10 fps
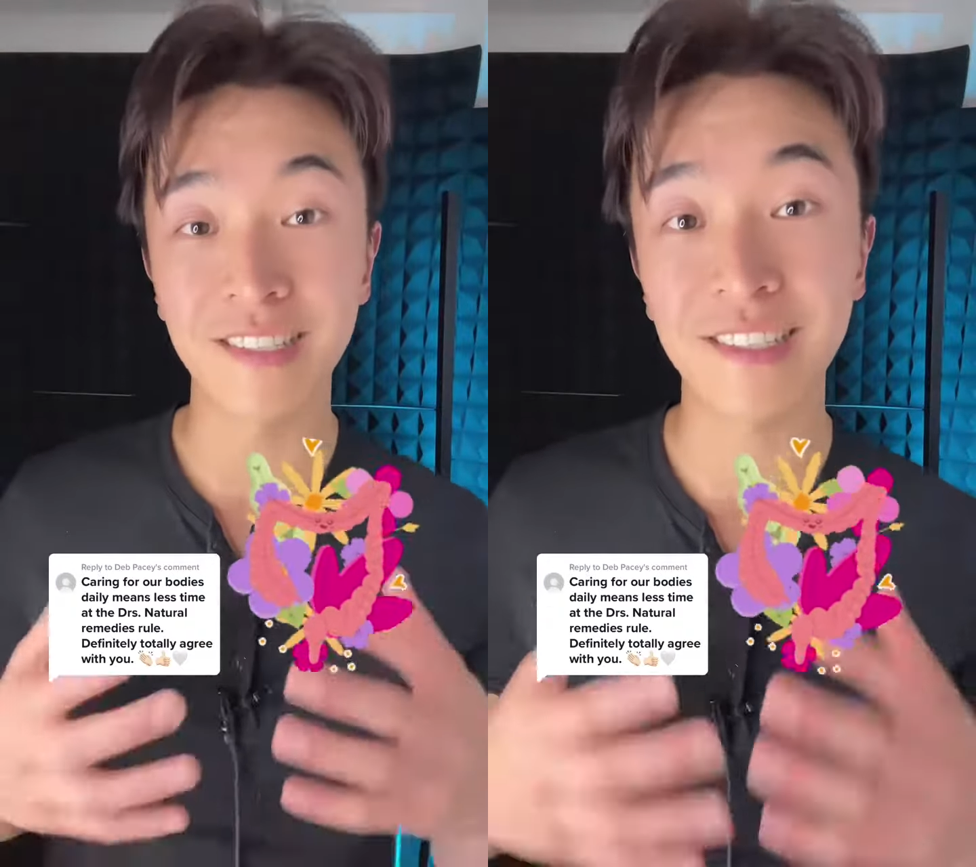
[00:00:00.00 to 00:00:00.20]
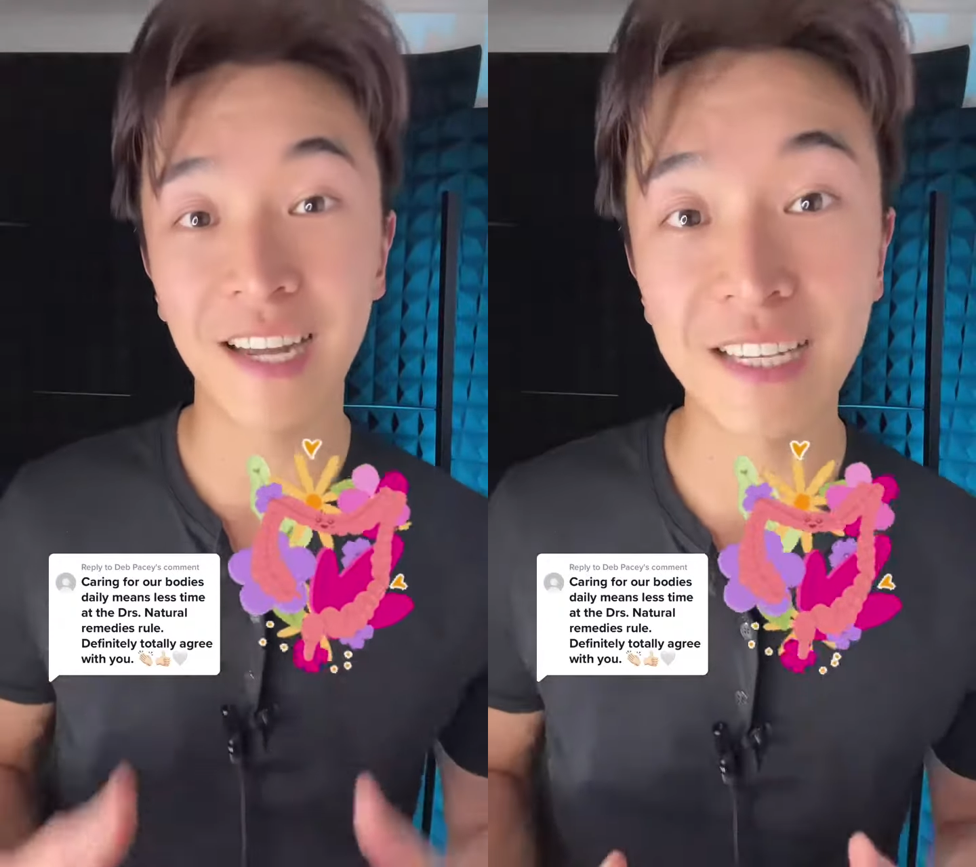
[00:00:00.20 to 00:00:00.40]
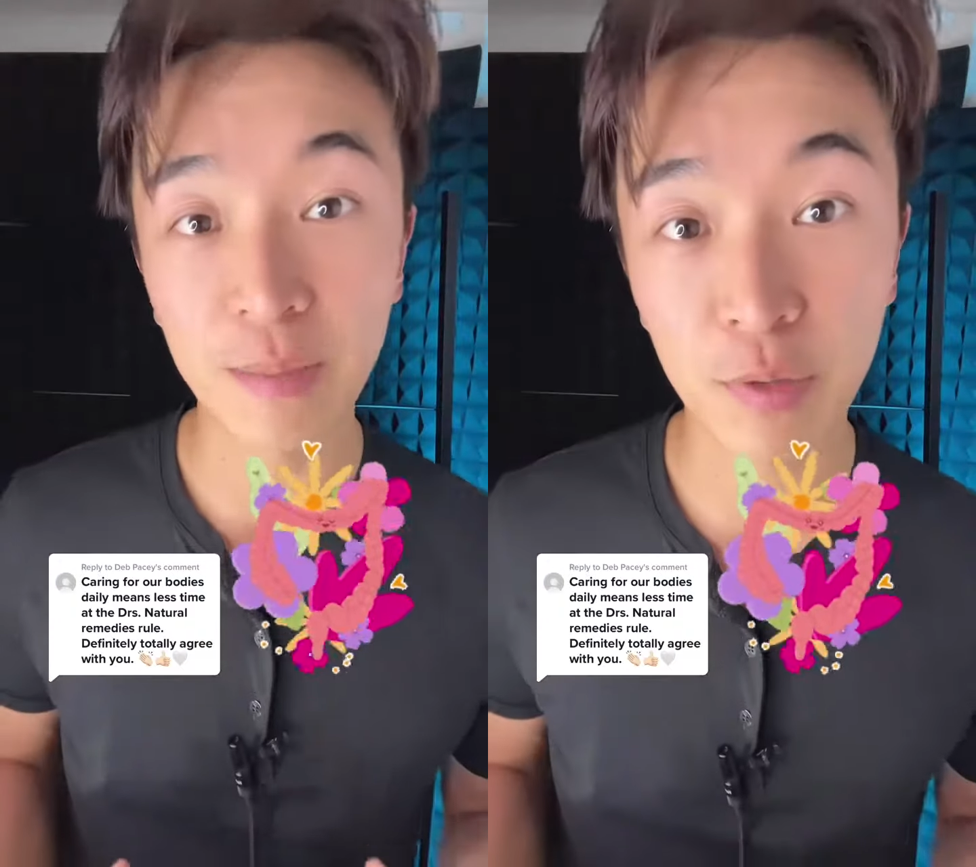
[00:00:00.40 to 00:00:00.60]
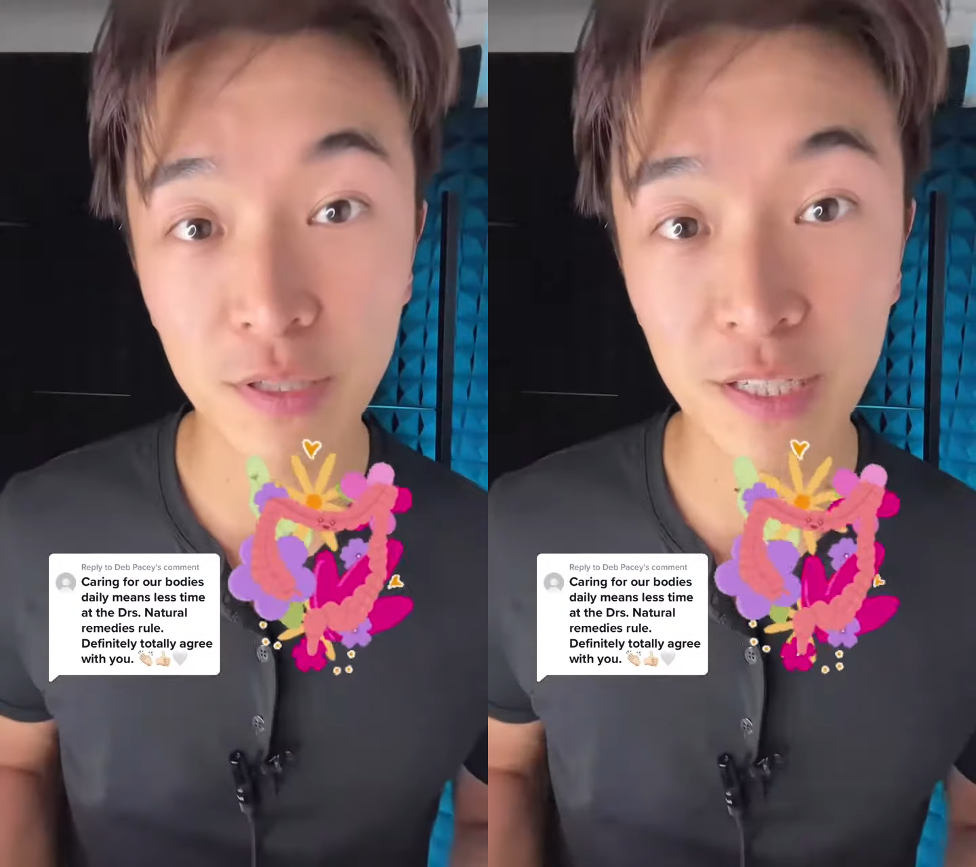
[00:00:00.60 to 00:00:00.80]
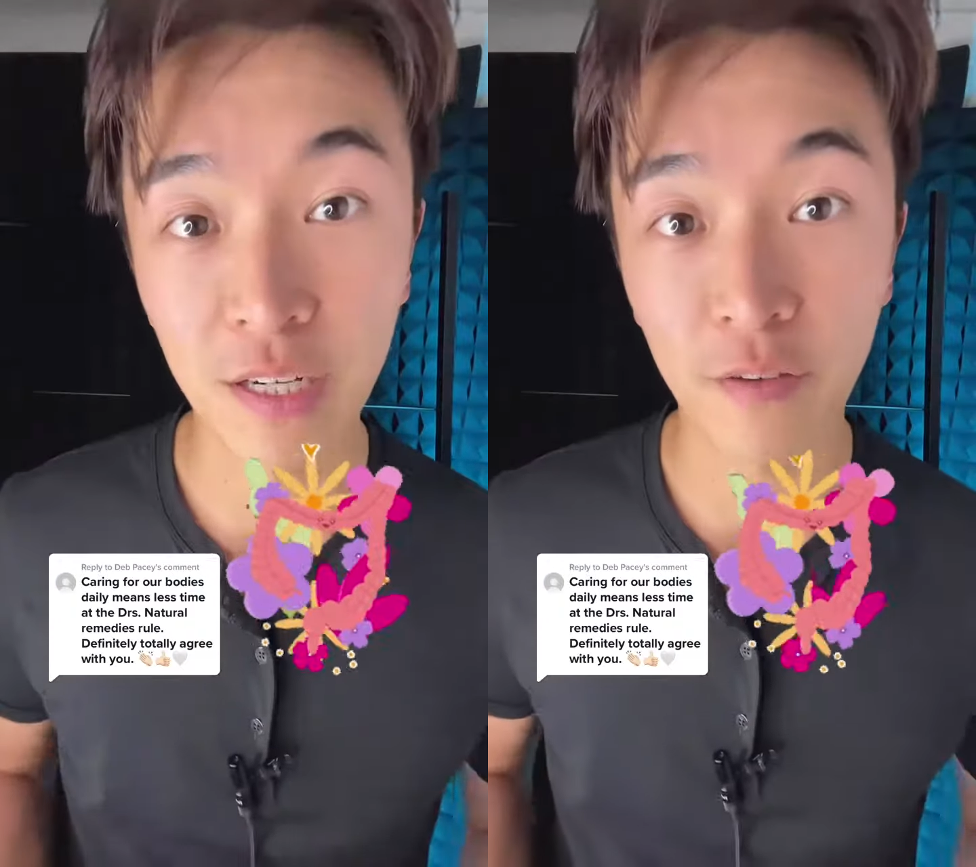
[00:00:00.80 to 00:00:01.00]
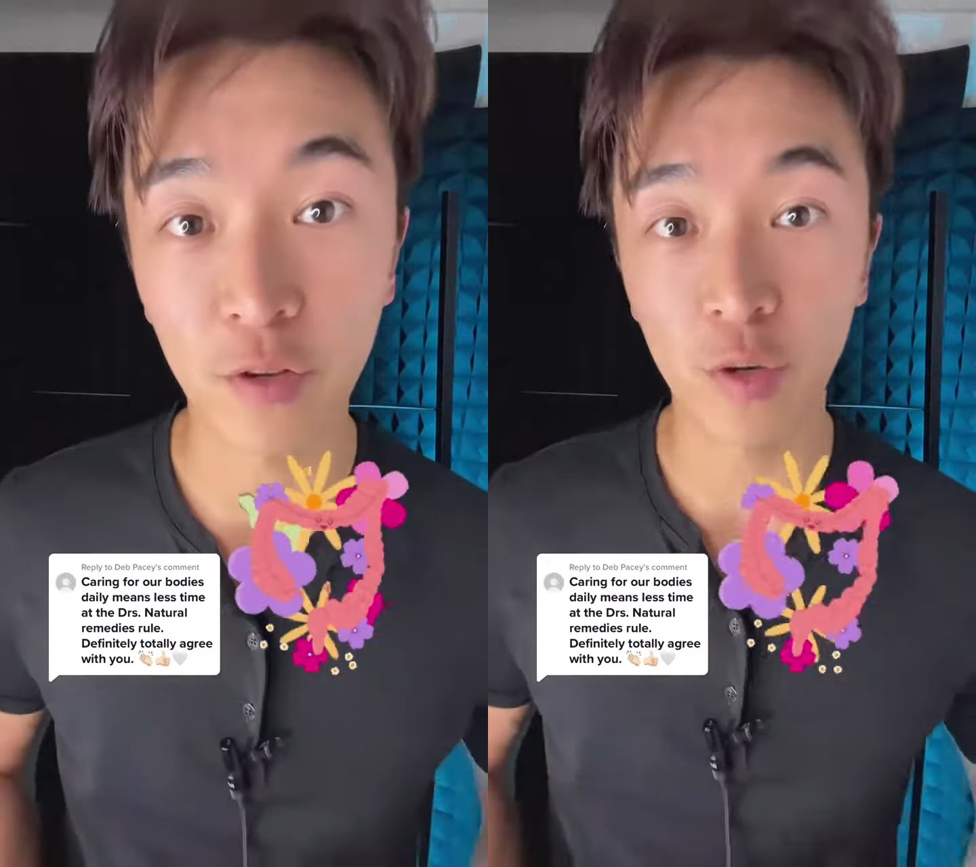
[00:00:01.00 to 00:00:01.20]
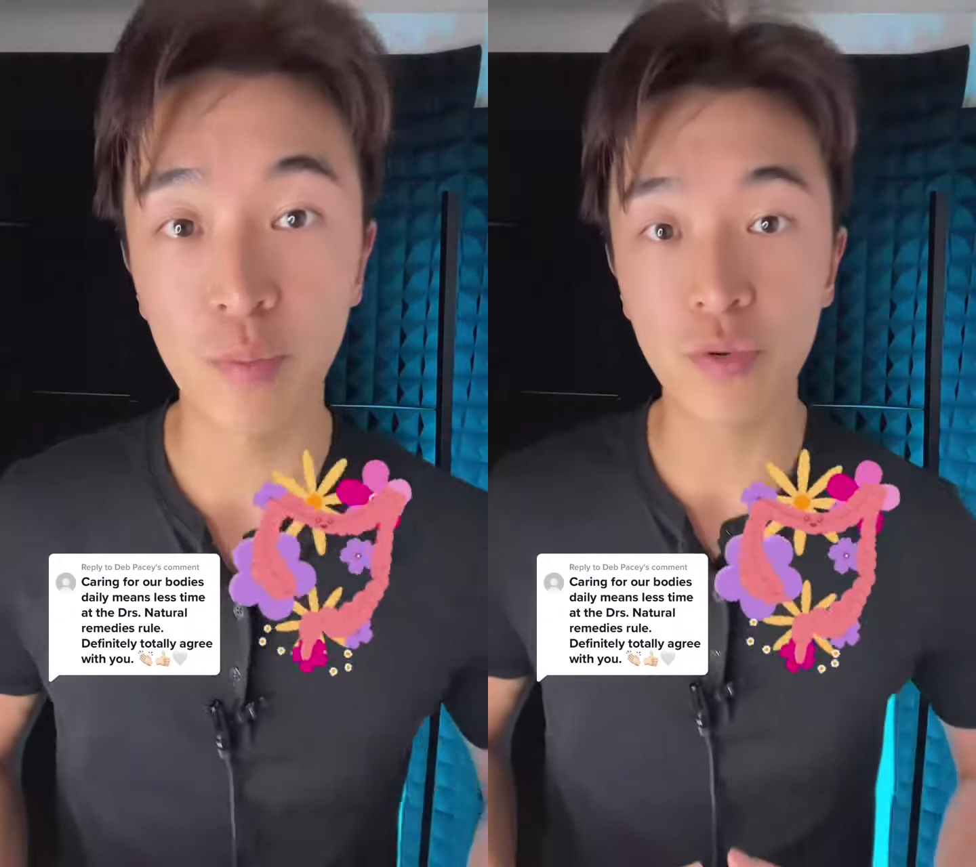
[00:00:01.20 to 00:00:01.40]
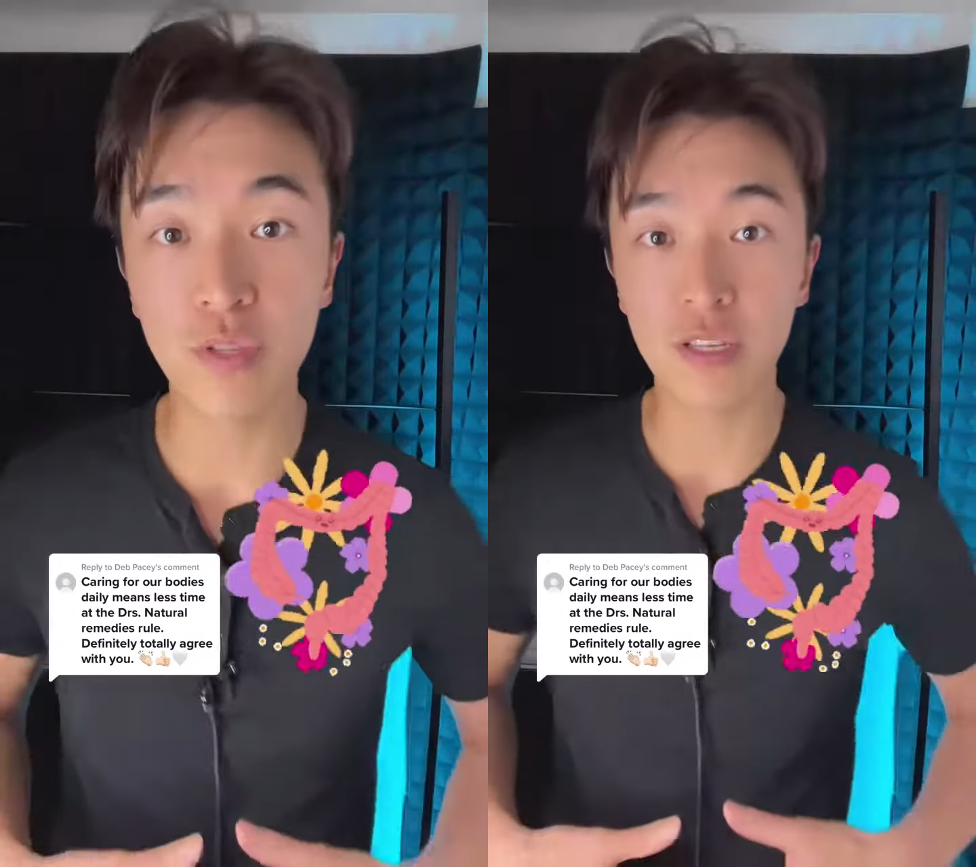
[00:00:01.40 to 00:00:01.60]
90% of your
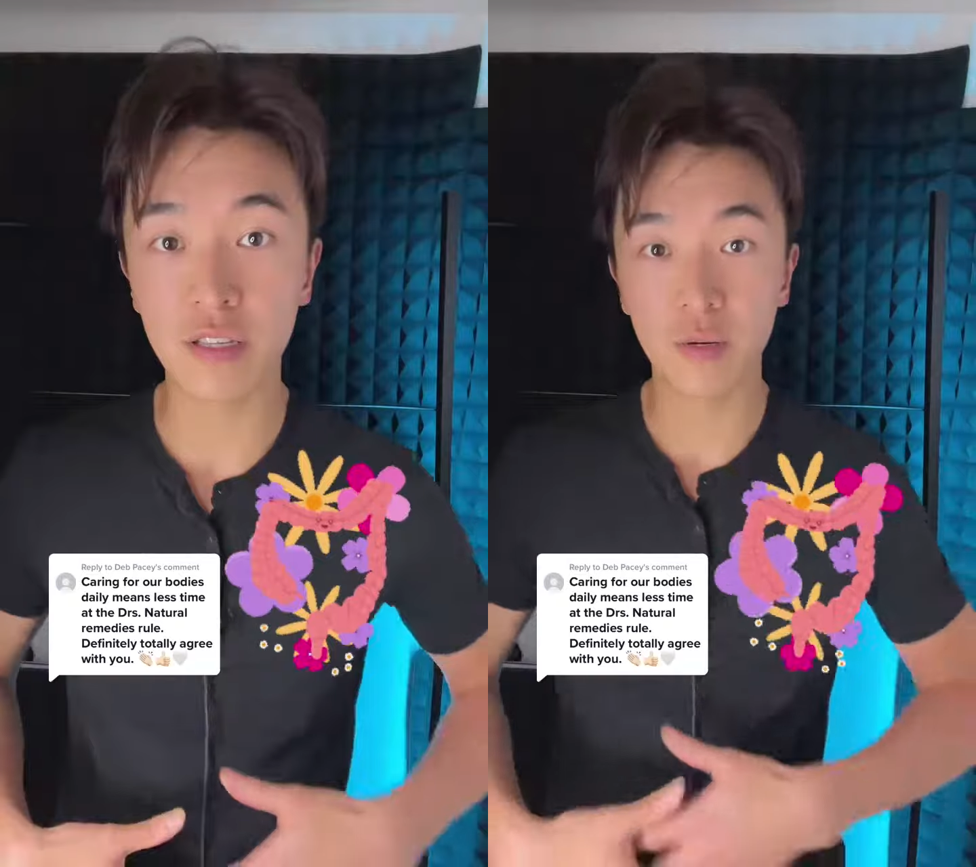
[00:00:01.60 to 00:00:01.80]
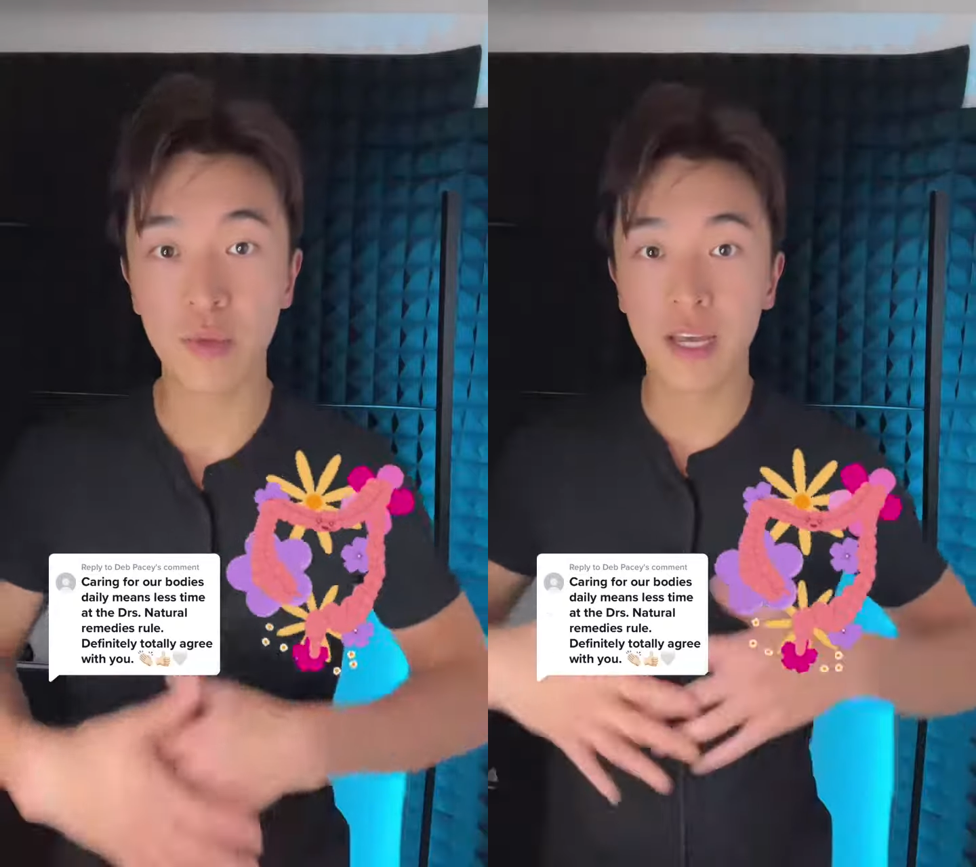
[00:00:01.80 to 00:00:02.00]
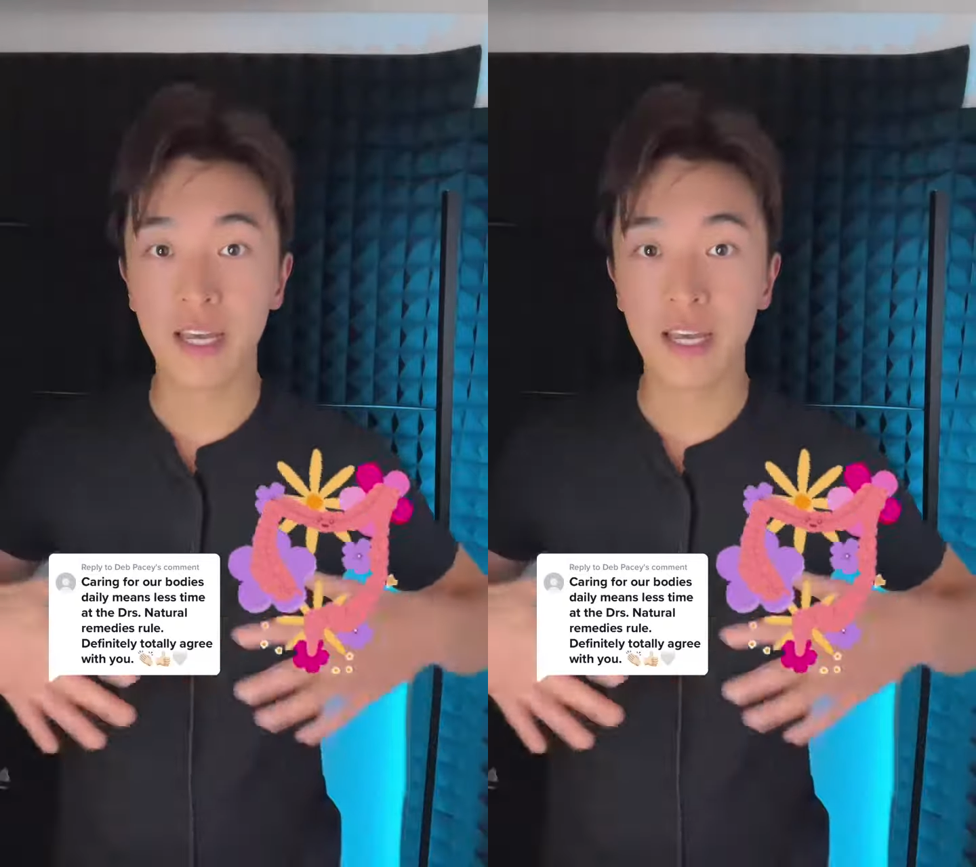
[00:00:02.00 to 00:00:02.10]
immune system